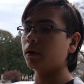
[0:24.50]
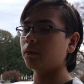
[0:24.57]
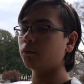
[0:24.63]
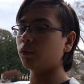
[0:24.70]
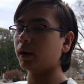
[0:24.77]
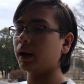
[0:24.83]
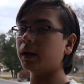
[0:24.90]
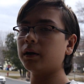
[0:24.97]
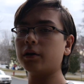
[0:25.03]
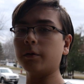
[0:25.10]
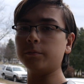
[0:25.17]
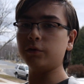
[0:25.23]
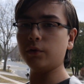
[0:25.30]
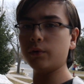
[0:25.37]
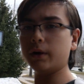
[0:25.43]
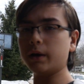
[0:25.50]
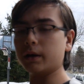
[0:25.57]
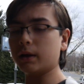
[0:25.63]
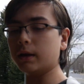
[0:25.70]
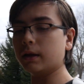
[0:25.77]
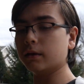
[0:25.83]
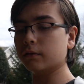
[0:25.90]
what I ended up doing
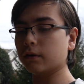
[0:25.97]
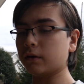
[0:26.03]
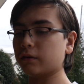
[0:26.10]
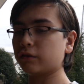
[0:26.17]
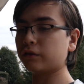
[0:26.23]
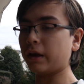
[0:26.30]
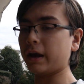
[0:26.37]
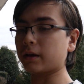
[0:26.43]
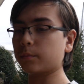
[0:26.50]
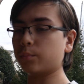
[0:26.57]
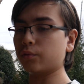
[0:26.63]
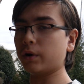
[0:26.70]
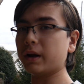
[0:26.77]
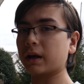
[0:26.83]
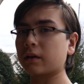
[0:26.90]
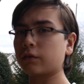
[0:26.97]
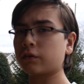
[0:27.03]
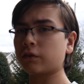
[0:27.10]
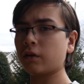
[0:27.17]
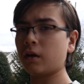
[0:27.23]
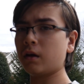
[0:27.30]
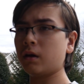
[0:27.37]
is I stacked
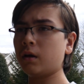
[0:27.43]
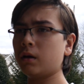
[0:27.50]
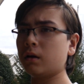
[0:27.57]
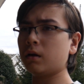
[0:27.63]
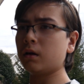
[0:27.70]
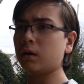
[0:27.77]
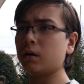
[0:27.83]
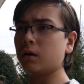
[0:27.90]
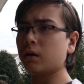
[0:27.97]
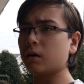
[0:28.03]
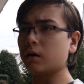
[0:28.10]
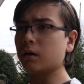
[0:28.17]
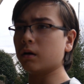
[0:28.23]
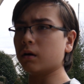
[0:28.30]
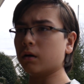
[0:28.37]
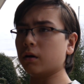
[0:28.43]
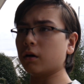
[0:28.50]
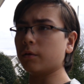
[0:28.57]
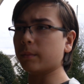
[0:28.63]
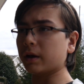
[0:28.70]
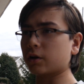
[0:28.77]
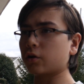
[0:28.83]
bricks
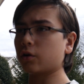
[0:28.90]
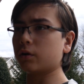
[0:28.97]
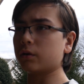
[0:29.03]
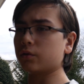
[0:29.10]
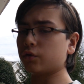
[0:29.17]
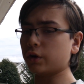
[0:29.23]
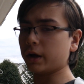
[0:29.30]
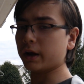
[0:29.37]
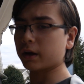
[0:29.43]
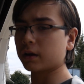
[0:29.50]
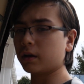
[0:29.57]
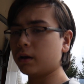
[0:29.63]
on my current jack